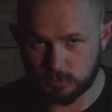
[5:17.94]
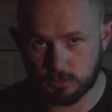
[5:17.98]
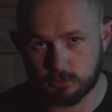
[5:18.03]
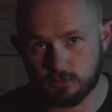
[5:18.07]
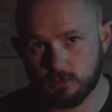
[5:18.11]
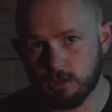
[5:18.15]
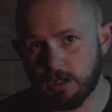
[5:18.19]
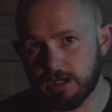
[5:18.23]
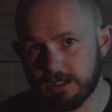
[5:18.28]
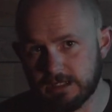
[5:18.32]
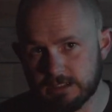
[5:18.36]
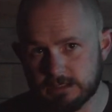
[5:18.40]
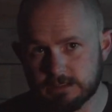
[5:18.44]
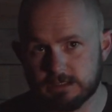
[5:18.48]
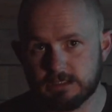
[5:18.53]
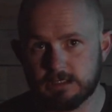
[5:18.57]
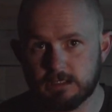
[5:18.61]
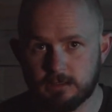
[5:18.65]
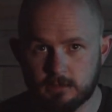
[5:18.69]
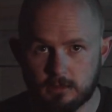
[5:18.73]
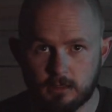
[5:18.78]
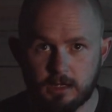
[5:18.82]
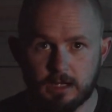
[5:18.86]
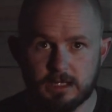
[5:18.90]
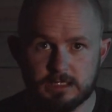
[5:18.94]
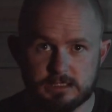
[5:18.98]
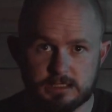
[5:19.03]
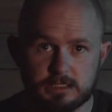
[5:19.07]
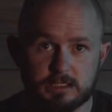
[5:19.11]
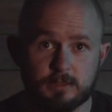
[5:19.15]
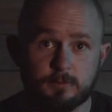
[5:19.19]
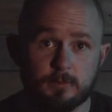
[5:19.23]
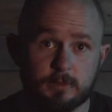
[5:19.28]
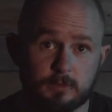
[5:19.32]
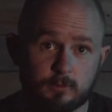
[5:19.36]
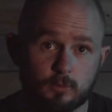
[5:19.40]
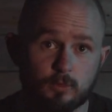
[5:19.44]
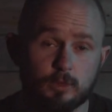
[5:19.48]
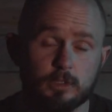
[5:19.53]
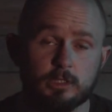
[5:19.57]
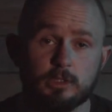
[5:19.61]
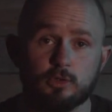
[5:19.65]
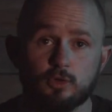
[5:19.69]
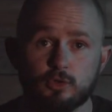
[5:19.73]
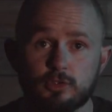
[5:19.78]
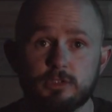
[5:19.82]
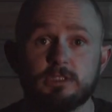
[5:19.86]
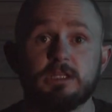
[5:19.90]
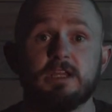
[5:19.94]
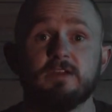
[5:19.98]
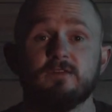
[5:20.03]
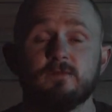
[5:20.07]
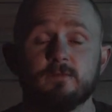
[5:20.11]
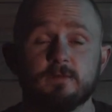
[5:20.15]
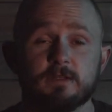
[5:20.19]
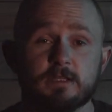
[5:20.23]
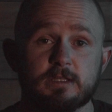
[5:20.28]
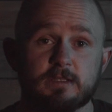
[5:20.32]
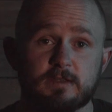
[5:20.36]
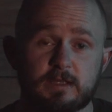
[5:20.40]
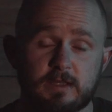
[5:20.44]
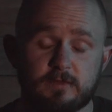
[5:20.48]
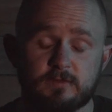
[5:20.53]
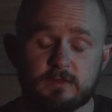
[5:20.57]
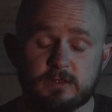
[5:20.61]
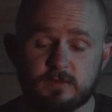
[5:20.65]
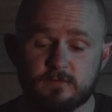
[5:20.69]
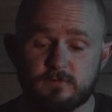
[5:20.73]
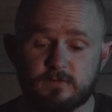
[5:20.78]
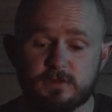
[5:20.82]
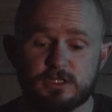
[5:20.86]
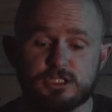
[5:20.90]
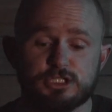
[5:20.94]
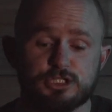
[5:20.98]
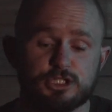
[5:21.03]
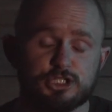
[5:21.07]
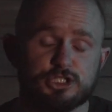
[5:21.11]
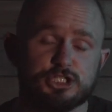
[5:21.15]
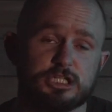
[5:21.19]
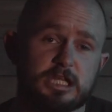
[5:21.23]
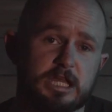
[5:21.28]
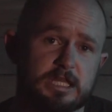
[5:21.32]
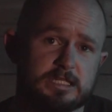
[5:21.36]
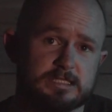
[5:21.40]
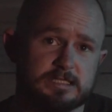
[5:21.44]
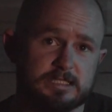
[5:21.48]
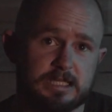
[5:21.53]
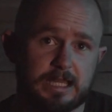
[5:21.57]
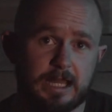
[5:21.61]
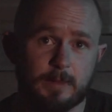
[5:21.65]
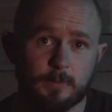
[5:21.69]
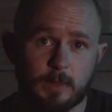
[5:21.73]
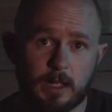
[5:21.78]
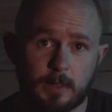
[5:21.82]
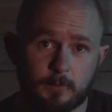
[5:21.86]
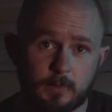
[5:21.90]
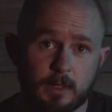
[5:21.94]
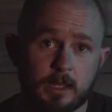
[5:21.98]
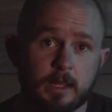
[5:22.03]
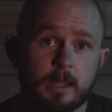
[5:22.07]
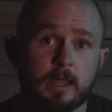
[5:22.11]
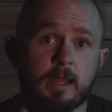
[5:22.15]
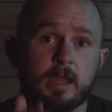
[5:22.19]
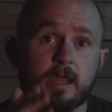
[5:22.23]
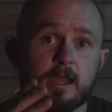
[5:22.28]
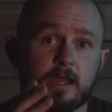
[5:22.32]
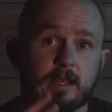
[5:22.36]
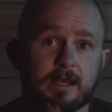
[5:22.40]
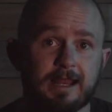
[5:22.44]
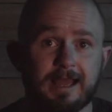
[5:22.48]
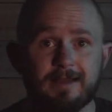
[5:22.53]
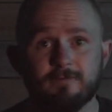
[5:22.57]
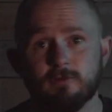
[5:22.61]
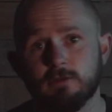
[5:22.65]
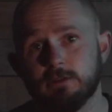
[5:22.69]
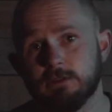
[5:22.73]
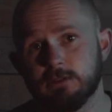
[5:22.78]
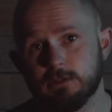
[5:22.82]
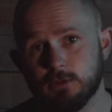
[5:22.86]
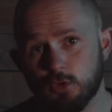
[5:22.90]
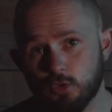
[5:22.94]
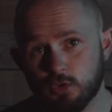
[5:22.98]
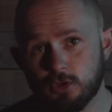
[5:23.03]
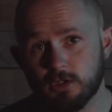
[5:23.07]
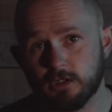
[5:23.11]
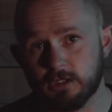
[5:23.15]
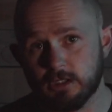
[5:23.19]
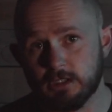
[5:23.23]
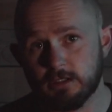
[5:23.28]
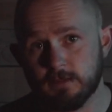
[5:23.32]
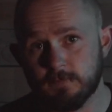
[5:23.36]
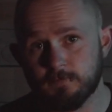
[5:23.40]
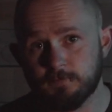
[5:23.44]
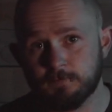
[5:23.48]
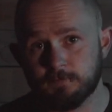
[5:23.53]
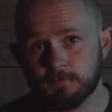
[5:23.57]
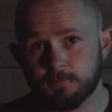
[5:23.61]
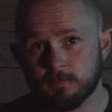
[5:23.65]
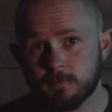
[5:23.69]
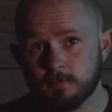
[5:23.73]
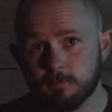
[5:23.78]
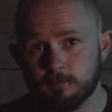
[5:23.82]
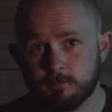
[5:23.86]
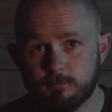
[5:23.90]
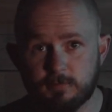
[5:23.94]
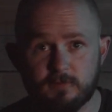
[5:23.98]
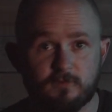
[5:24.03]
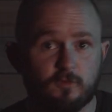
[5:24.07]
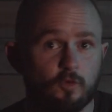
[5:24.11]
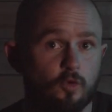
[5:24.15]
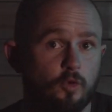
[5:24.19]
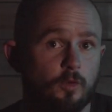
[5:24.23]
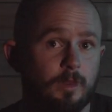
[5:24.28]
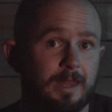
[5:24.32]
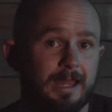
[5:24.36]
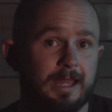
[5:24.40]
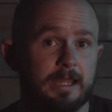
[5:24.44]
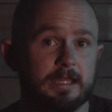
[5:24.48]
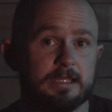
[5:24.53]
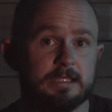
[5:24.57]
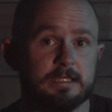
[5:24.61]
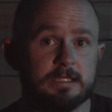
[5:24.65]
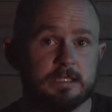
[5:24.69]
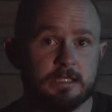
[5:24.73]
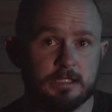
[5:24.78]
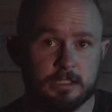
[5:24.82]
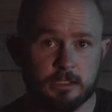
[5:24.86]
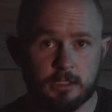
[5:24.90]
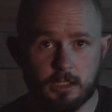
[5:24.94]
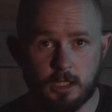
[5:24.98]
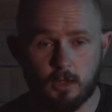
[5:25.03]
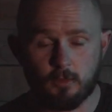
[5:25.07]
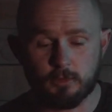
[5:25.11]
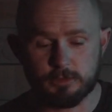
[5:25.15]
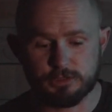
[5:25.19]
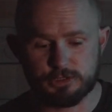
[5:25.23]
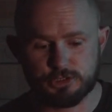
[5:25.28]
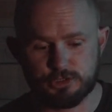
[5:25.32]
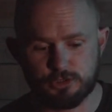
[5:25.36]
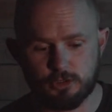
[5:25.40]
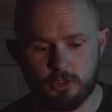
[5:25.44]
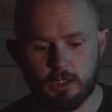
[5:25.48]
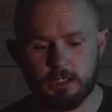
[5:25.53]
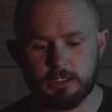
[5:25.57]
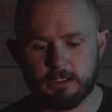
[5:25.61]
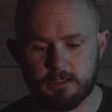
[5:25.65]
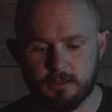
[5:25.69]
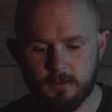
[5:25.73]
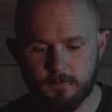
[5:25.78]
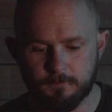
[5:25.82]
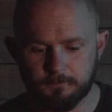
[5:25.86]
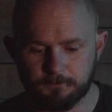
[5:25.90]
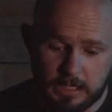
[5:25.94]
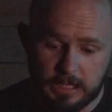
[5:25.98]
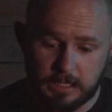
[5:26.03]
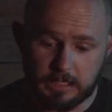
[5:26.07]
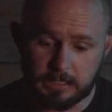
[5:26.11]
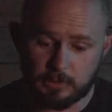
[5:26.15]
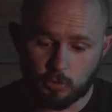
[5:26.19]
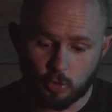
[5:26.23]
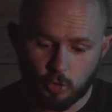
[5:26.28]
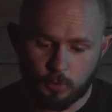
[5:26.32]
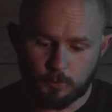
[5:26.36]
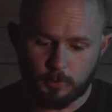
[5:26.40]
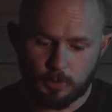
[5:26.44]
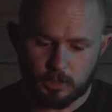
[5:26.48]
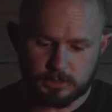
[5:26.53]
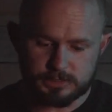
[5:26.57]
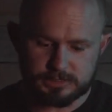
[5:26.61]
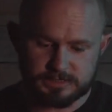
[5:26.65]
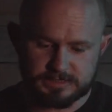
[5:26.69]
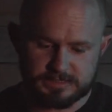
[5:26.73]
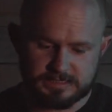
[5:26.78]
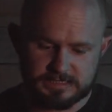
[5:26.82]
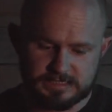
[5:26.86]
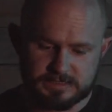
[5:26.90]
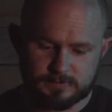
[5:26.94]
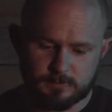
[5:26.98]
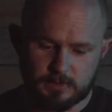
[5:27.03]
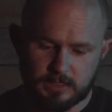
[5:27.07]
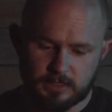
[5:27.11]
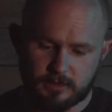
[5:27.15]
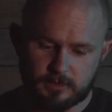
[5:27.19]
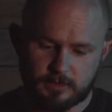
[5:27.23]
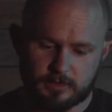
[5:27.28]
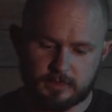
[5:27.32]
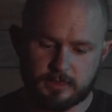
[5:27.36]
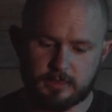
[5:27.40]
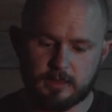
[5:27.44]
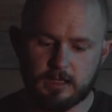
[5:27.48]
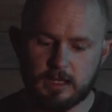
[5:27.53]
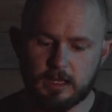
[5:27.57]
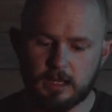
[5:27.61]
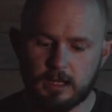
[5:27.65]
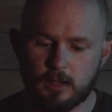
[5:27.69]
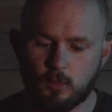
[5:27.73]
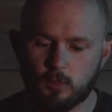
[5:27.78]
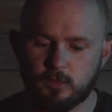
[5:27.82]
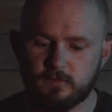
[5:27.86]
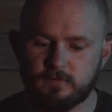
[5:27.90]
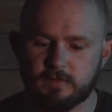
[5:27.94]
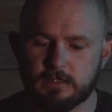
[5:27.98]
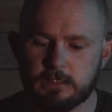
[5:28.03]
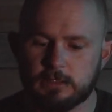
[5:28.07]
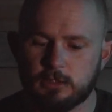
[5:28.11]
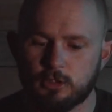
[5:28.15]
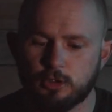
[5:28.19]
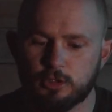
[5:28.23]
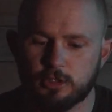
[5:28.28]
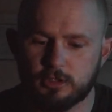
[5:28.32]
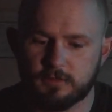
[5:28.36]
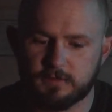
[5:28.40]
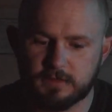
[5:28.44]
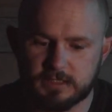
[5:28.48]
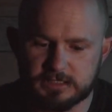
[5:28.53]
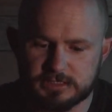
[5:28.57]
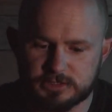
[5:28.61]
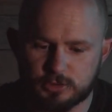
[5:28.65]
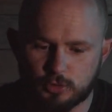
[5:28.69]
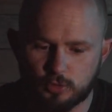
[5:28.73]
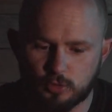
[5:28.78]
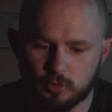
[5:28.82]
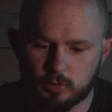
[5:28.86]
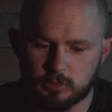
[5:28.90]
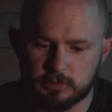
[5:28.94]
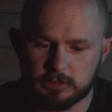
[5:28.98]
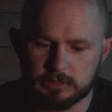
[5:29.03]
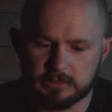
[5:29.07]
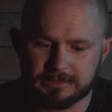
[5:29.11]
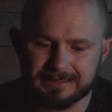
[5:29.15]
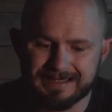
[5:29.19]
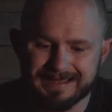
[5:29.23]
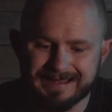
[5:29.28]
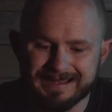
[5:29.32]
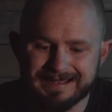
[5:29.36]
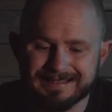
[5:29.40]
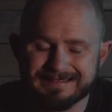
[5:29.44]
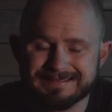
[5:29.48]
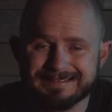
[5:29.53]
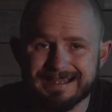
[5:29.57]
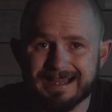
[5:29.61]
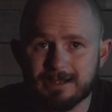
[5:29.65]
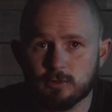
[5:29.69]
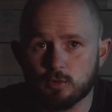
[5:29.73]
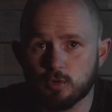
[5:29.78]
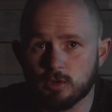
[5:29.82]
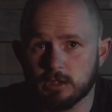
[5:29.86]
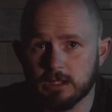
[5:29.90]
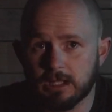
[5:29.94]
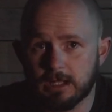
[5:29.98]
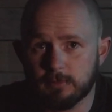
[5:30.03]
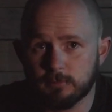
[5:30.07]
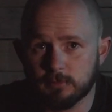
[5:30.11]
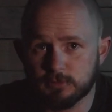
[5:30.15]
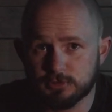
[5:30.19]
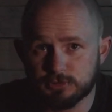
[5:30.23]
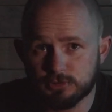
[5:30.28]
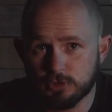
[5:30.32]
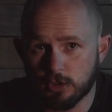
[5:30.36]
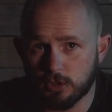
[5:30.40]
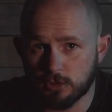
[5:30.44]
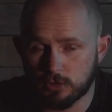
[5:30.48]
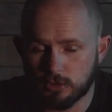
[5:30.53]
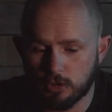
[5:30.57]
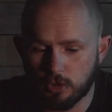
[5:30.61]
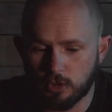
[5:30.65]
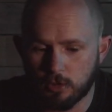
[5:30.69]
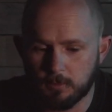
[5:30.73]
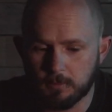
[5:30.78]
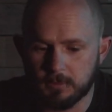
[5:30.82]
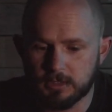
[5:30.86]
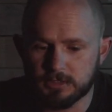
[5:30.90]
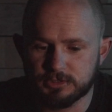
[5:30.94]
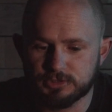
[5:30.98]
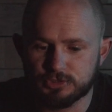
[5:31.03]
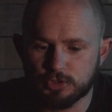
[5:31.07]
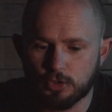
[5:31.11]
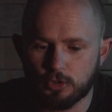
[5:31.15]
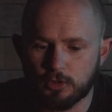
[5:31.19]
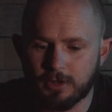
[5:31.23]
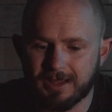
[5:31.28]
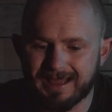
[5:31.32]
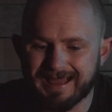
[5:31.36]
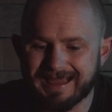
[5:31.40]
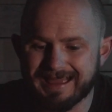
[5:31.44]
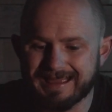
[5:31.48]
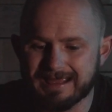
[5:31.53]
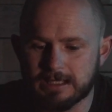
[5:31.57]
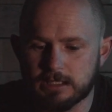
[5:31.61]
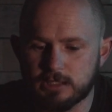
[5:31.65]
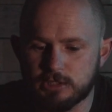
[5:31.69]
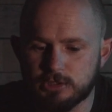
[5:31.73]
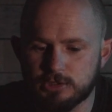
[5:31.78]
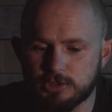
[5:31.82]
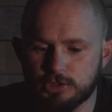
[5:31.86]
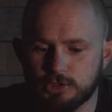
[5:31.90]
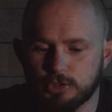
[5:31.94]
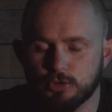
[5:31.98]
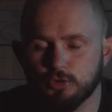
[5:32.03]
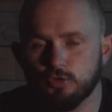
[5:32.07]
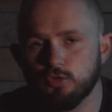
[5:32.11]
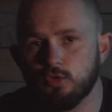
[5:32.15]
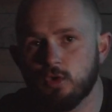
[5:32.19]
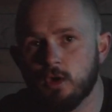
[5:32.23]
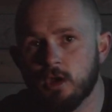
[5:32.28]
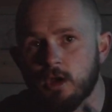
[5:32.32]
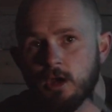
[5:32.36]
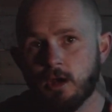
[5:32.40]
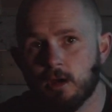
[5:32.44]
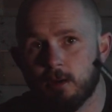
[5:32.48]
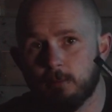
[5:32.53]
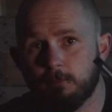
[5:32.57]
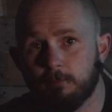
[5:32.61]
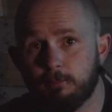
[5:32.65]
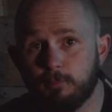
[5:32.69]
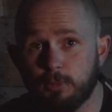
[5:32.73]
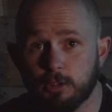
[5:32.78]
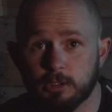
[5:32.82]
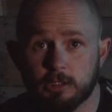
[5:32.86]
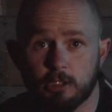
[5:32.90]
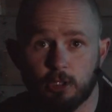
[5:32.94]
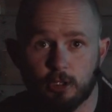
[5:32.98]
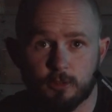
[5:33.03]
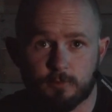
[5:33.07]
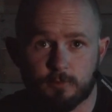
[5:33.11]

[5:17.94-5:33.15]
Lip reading: crazy. It can be really good, giving the fish the chance to come up and have a look at it before they go and strike it. And in all boxes this month, we've included these cool little tackleclub.com.au bottle